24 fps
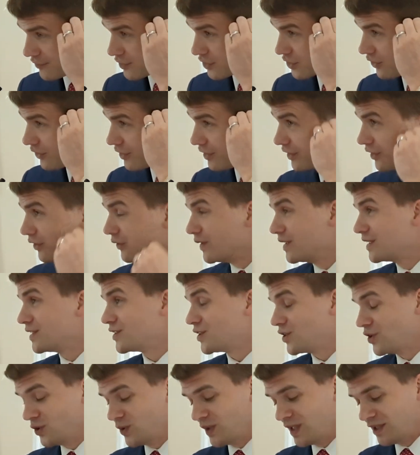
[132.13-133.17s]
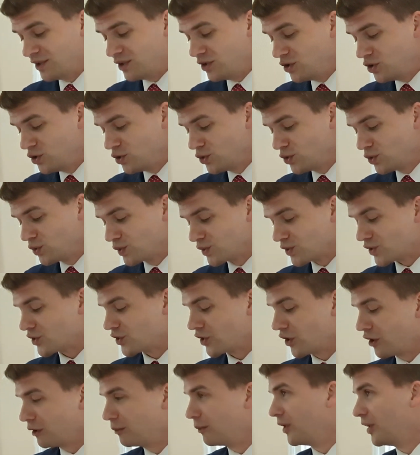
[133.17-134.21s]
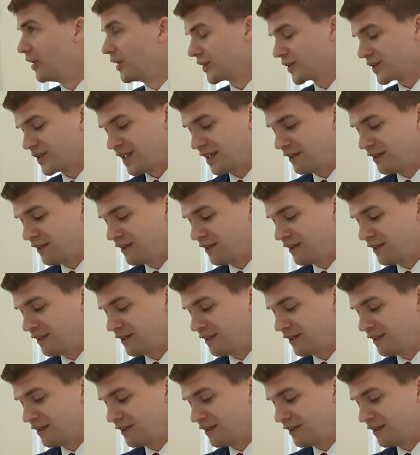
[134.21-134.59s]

I started going to a new Starbucks.